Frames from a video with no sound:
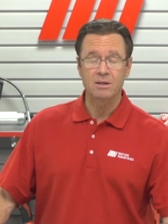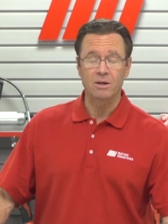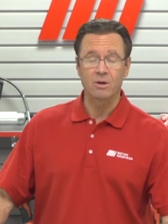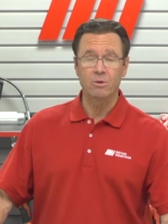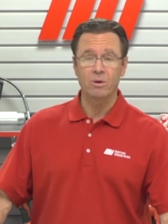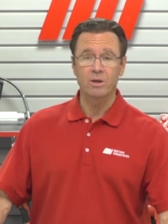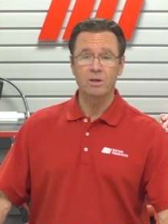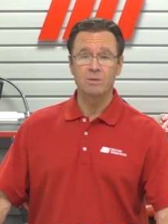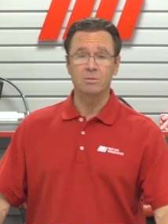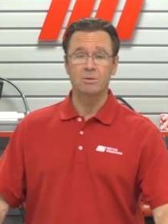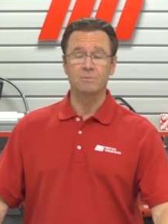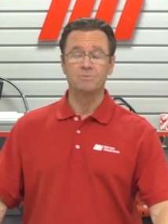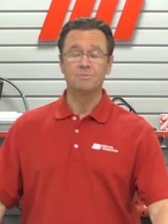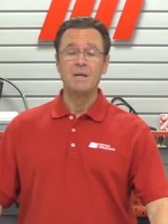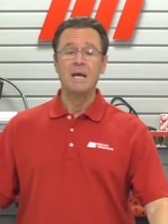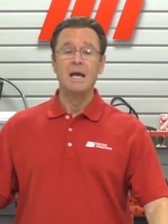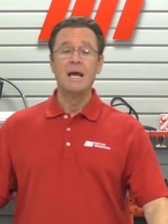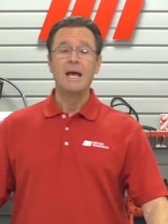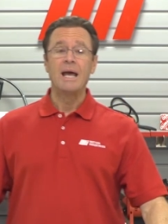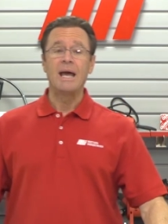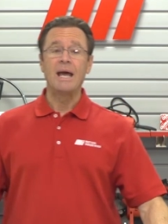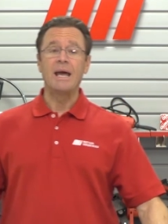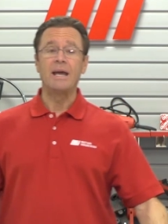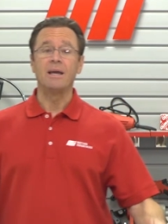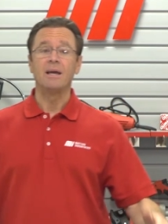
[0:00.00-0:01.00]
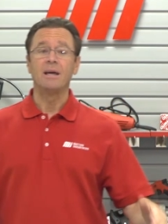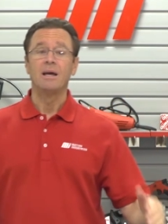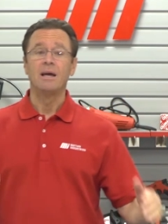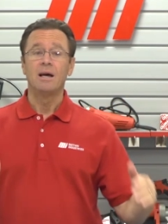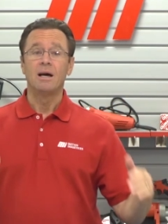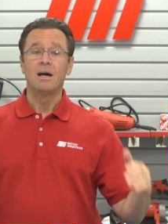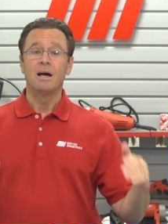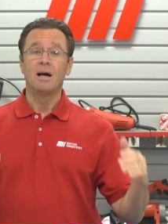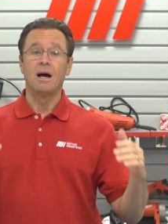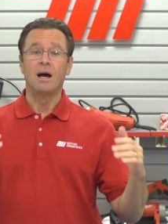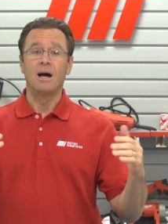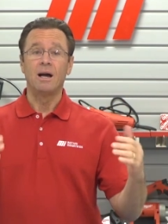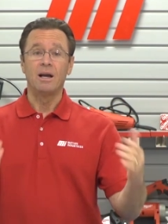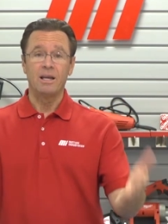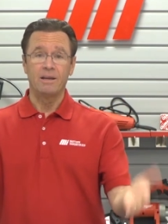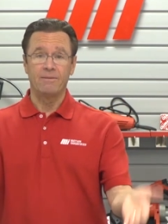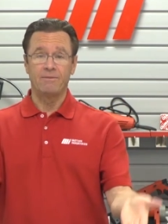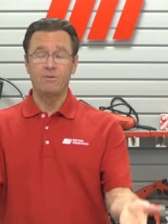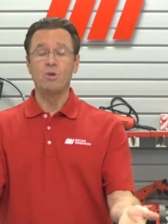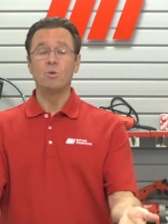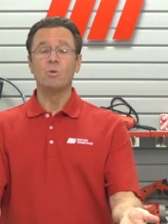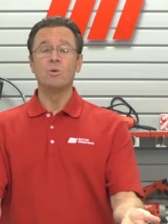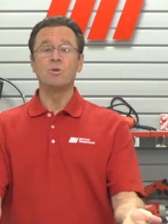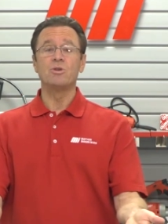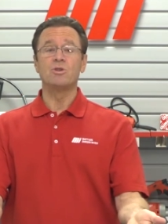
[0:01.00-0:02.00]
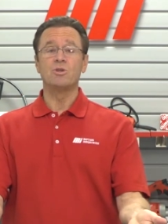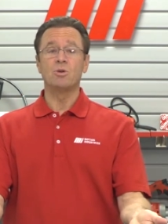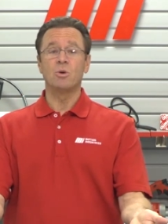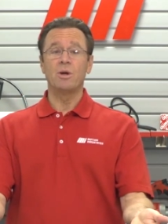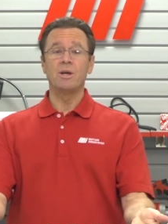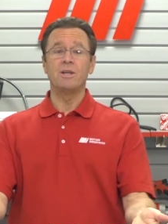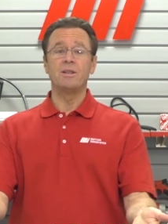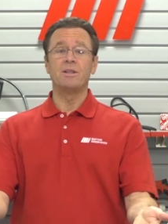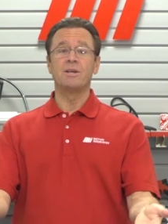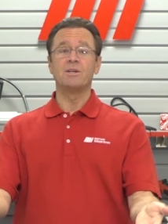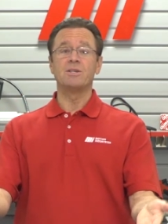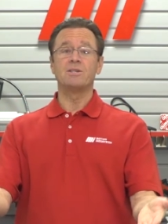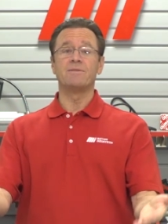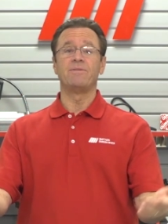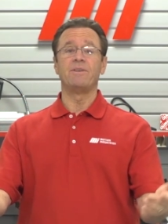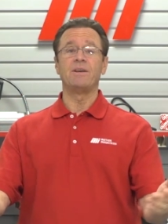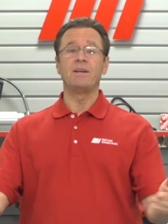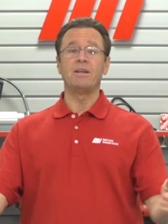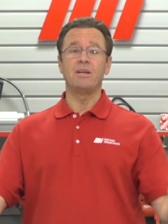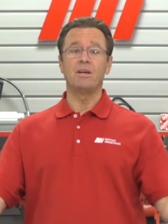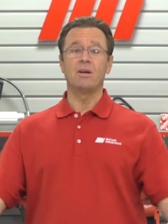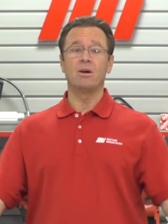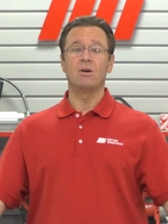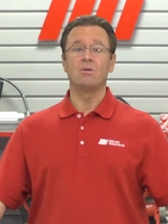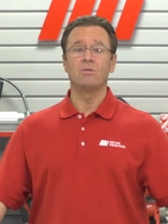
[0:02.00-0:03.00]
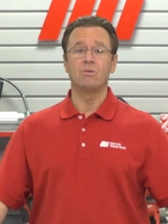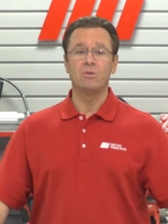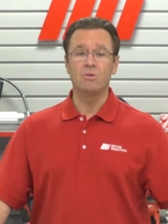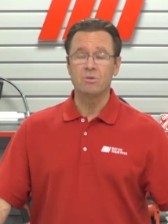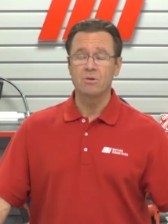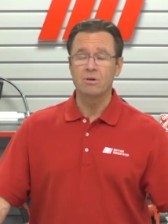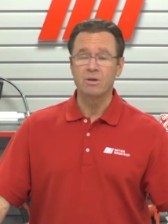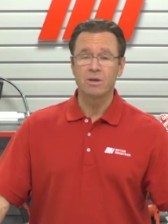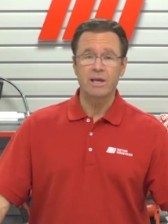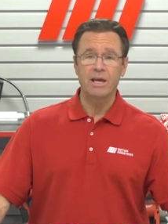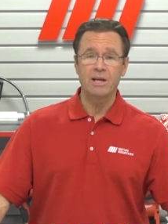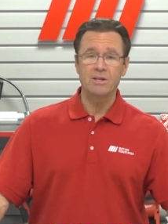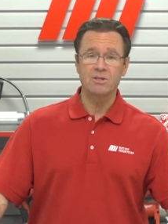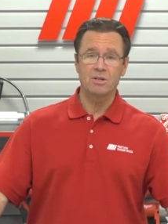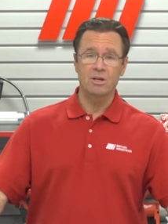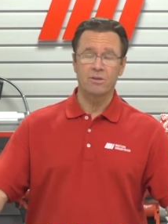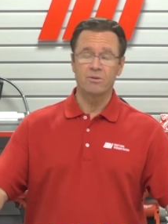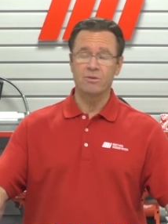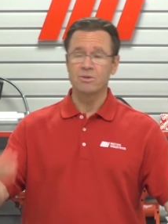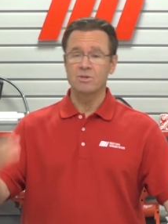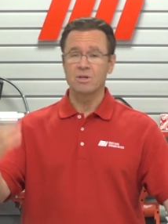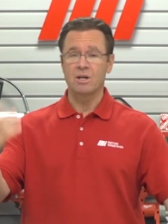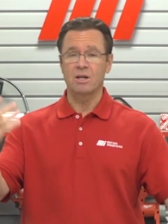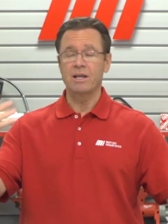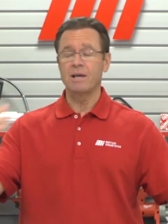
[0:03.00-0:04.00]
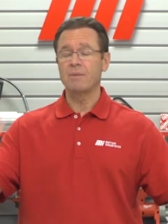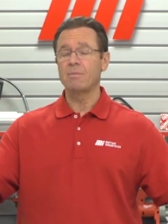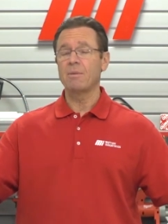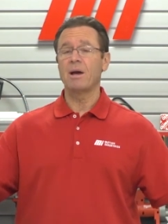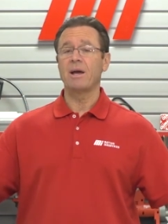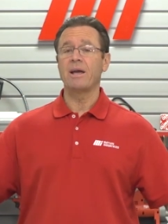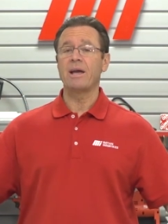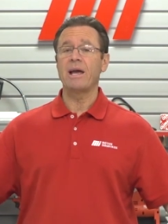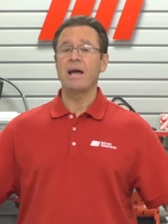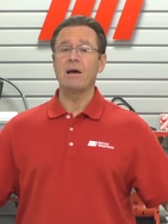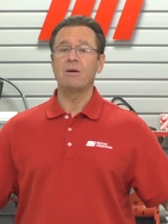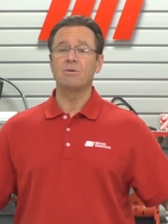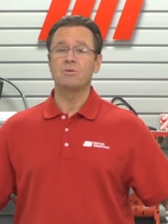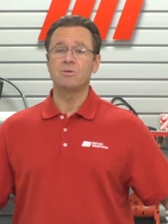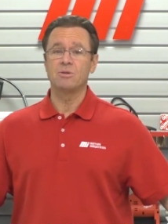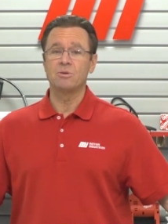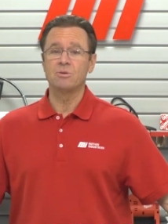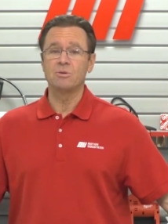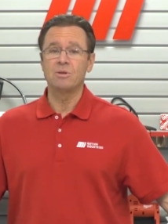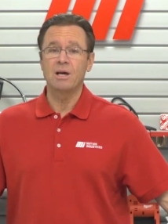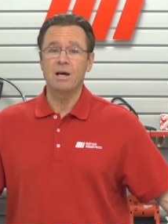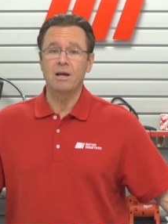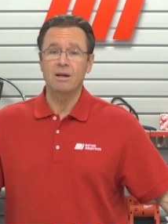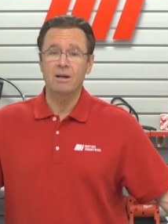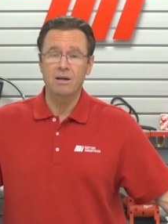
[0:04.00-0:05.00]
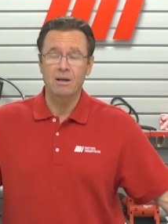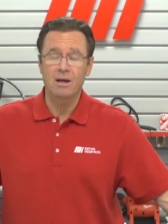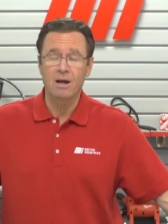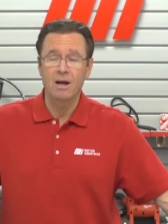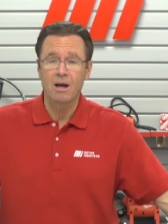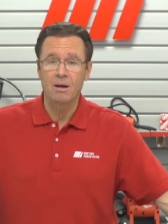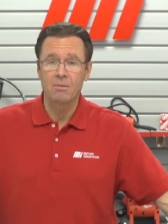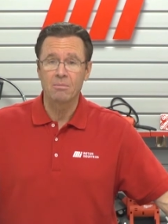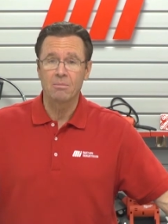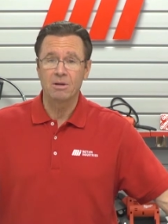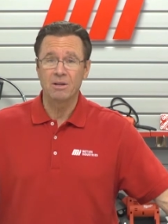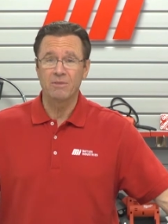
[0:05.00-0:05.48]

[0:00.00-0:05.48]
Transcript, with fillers: incredible. Hey, If you enjoyed this video, you can catch others on miHow2.com.